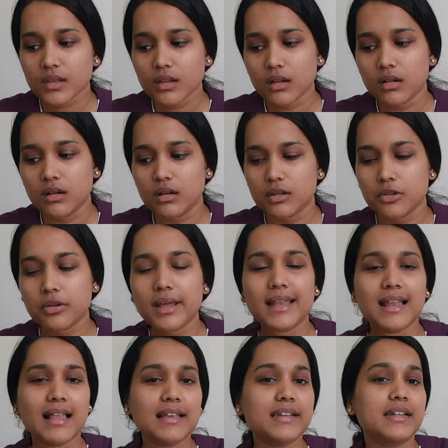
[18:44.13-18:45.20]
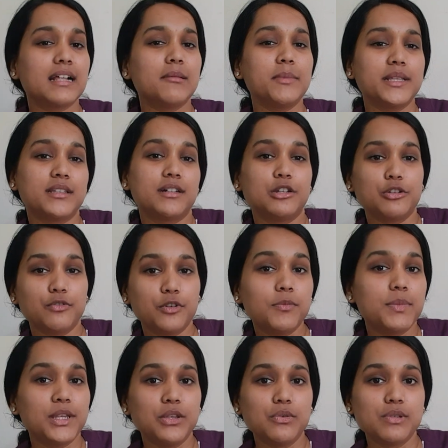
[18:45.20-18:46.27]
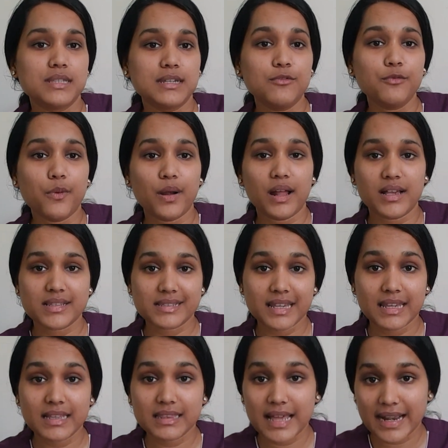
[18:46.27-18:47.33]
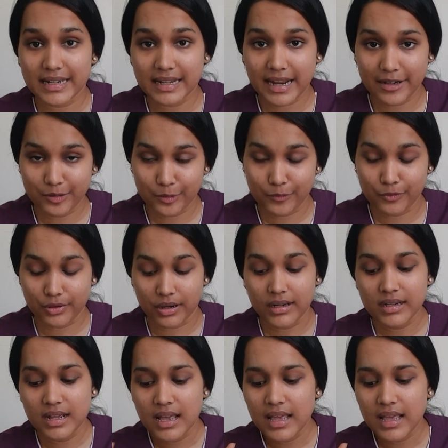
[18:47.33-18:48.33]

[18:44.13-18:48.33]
you know, analytical method you would be using for assaying that kind of drug,